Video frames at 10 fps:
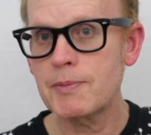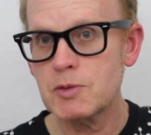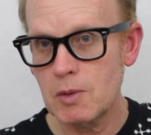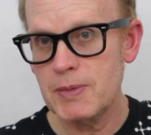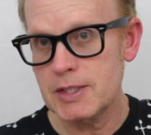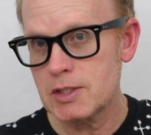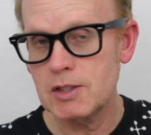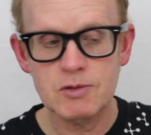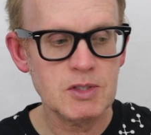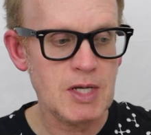option would be to
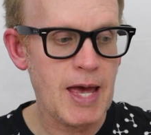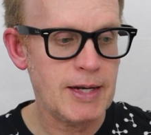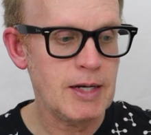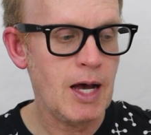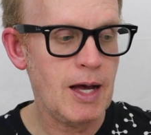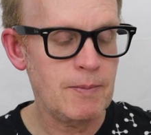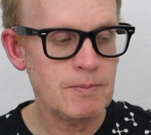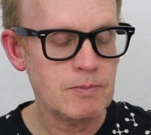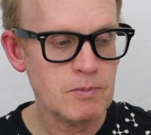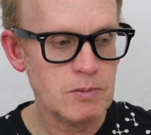use 10
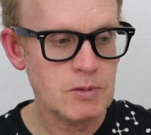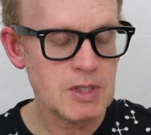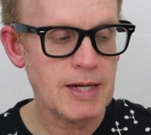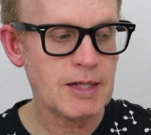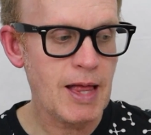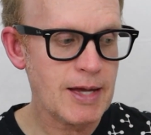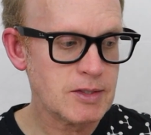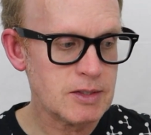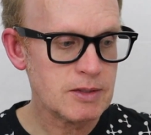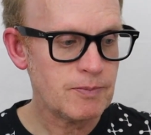
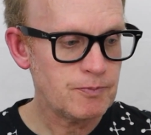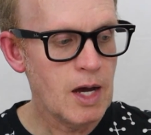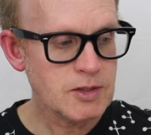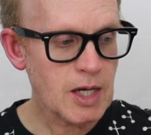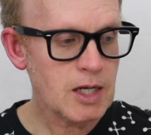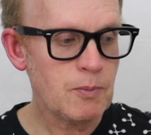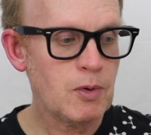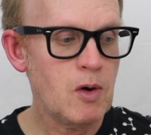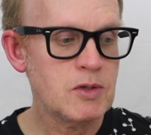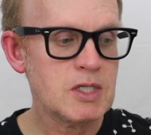classes. A second
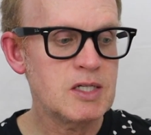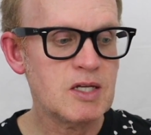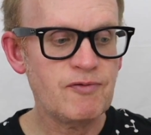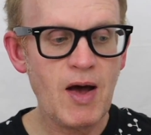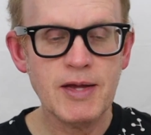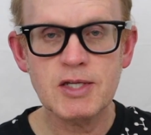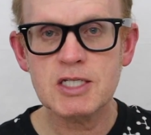approach is to find the